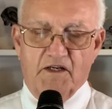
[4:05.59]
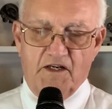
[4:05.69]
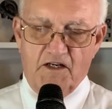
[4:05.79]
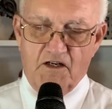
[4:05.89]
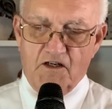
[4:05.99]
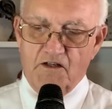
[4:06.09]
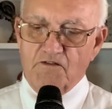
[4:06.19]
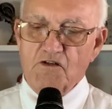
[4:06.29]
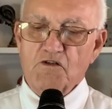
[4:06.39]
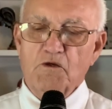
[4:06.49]
He loved
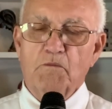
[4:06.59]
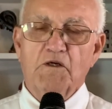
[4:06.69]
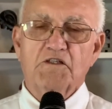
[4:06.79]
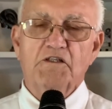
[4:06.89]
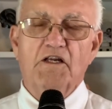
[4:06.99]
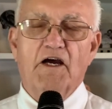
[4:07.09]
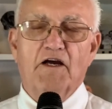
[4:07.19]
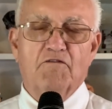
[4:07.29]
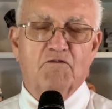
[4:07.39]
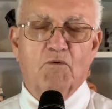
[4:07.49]
you so much he
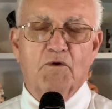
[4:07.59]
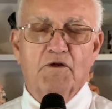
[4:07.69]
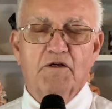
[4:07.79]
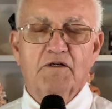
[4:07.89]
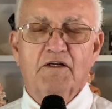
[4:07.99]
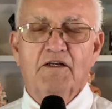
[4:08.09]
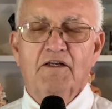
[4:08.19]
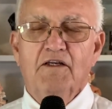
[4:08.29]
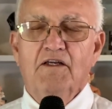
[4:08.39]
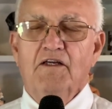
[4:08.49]
died for you.
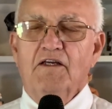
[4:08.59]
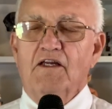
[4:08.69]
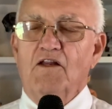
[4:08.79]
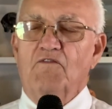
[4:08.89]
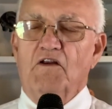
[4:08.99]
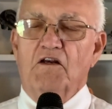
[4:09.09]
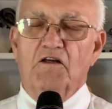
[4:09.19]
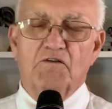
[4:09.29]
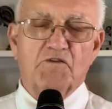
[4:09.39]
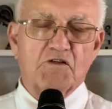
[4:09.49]
And if he
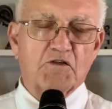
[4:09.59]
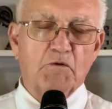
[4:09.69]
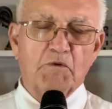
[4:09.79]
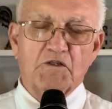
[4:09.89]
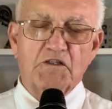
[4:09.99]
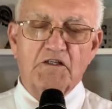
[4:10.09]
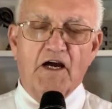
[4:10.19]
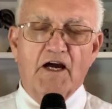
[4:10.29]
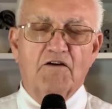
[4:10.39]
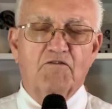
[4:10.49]
loved you so much he
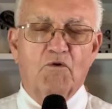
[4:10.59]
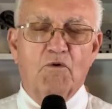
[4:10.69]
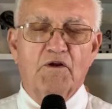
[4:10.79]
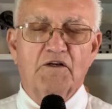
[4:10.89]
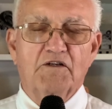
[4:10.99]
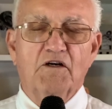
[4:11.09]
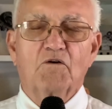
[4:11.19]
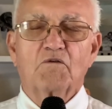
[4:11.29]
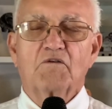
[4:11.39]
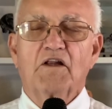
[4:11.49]
died for you,
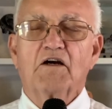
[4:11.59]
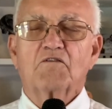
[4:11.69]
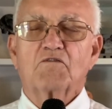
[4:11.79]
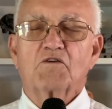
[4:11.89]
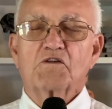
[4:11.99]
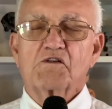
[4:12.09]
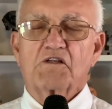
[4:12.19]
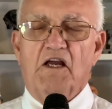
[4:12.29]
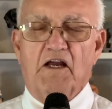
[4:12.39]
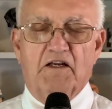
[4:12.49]
don't doubt for a
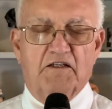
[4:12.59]
second.